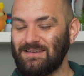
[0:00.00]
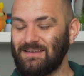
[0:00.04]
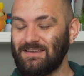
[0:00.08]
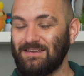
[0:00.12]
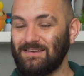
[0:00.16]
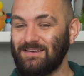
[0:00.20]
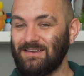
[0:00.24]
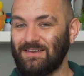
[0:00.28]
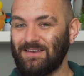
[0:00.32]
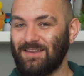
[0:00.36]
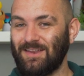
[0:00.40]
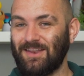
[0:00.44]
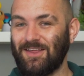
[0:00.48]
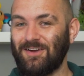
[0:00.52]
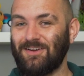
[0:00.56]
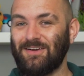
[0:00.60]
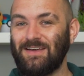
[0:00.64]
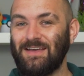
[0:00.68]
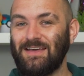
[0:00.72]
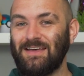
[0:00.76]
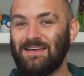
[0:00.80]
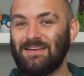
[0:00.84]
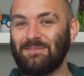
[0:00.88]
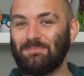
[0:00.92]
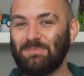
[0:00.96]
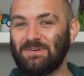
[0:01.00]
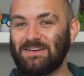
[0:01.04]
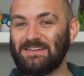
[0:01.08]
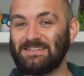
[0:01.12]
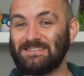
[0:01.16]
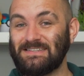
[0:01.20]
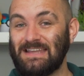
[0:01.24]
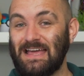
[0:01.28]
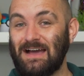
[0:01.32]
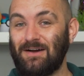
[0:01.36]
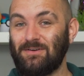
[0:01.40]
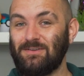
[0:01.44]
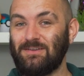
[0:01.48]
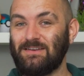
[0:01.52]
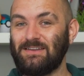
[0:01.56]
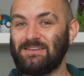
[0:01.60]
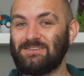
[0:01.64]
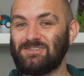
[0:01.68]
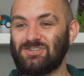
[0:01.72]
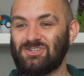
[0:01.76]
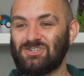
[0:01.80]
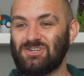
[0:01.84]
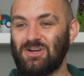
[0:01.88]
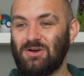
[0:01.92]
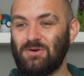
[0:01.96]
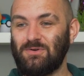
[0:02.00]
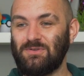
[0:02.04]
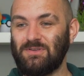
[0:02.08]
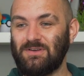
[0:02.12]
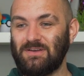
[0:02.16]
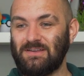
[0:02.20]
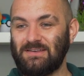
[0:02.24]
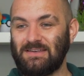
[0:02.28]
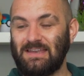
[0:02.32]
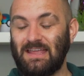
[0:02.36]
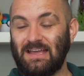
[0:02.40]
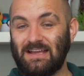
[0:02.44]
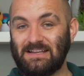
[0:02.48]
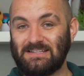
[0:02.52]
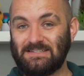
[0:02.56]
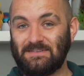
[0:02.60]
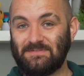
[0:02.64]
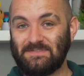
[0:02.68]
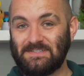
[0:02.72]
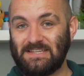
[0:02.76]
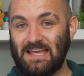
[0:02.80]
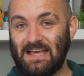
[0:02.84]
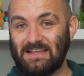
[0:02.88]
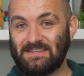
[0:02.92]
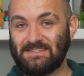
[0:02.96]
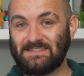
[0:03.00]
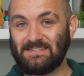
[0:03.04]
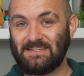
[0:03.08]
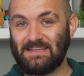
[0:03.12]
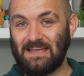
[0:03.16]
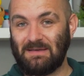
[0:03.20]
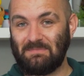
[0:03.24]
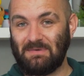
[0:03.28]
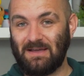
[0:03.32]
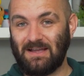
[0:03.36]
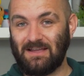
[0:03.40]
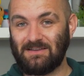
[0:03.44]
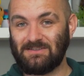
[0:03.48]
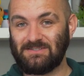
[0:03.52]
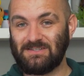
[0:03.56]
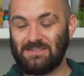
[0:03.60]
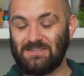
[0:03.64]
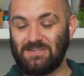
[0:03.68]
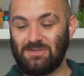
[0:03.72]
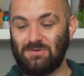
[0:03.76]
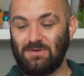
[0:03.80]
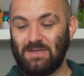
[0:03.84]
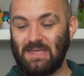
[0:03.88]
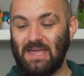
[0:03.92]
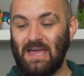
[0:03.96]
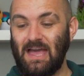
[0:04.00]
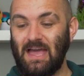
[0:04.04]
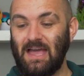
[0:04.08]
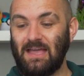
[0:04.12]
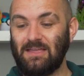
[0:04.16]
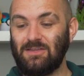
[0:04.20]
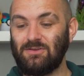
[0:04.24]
No. Because now you need to show your negative test to get back into the UK.